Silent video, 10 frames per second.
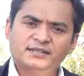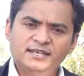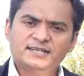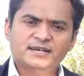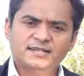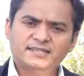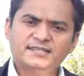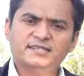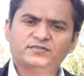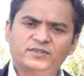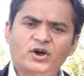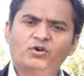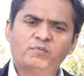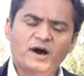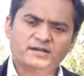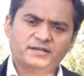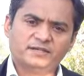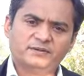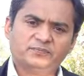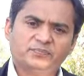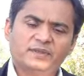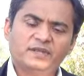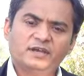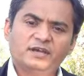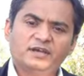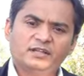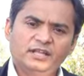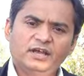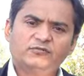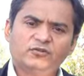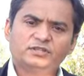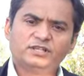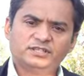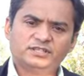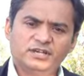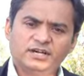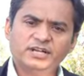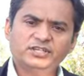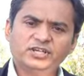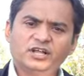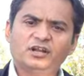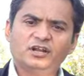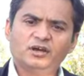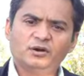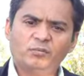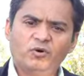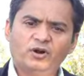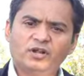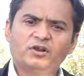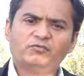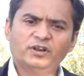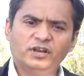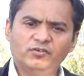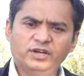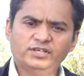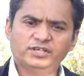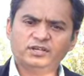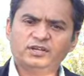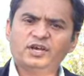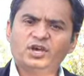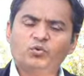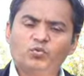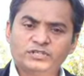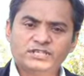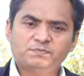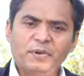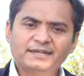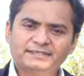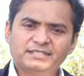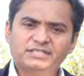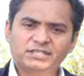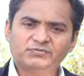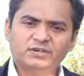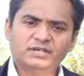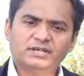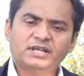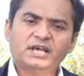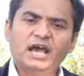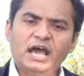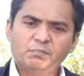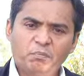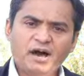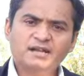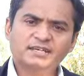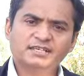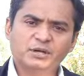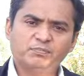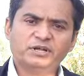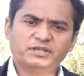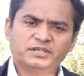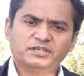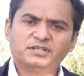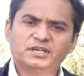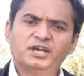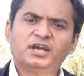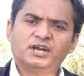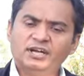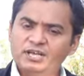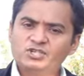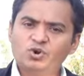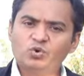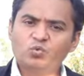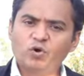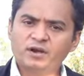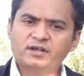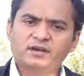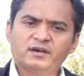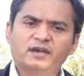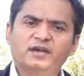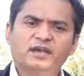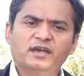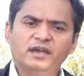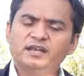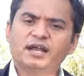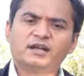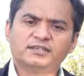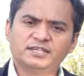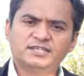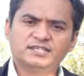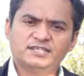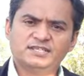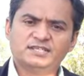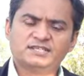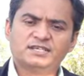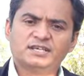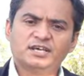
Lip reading: These are diseases without market. Therefore, the traditional model of innovation, which is patent driven and market dependent, does not work in neglected diseases.